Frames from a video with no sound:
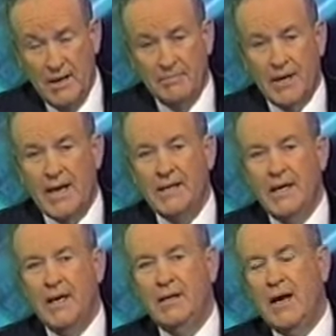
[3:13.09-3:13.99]
But
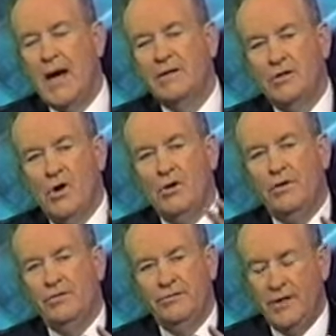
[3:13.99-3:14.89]
I don't
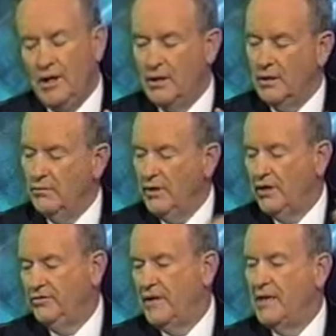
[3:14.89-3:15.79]
understand. And we got
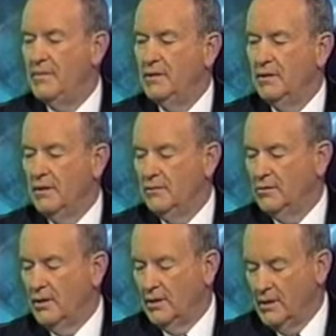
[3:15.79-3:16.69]
a statement, you know, look.